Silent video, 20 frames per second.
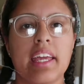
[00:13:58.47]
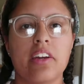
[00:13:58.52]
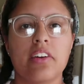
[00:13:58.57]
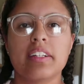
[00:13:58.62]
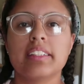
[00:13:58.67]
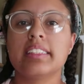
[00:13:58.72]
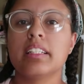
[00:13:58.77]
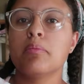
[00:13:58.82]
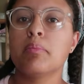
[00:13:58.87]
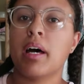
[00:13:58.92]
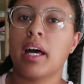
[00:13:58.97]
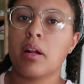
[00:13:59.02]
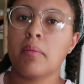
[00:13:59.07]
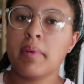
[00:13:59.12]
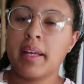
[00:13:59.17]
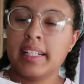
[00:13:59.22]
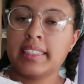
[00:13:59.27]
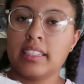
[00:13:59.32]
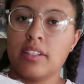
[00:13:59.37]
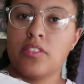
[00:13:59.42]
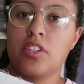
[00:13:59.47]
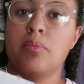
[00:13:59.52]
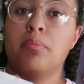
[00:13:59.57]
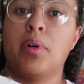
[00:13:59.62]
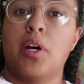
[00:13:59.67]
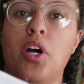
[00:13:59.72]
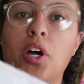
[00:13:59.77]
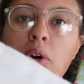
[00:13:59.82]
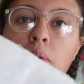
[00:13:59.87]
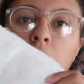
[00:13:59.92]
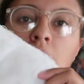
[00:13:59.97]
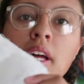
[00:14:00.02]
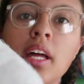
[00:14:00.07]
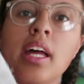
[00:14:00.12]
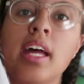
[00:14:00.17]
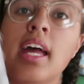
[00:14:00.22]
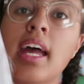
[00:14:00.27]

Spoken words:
Here is the bottom piece of the bow.